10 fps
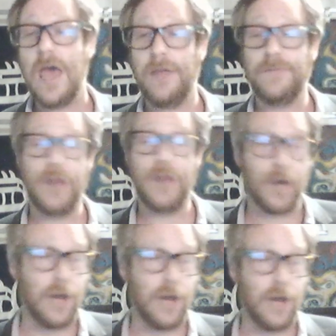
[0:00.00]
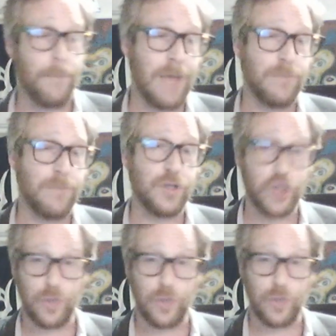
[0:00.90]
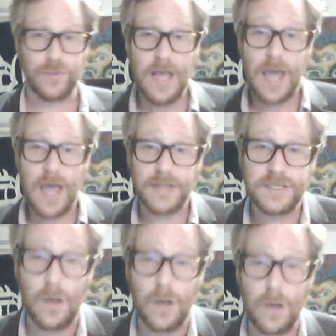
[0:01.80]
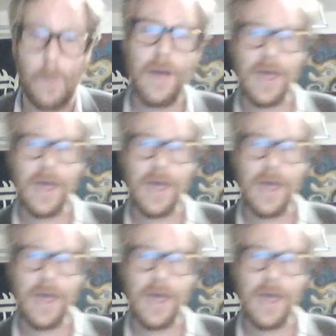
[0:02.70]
and they're going to blame the Jews. And so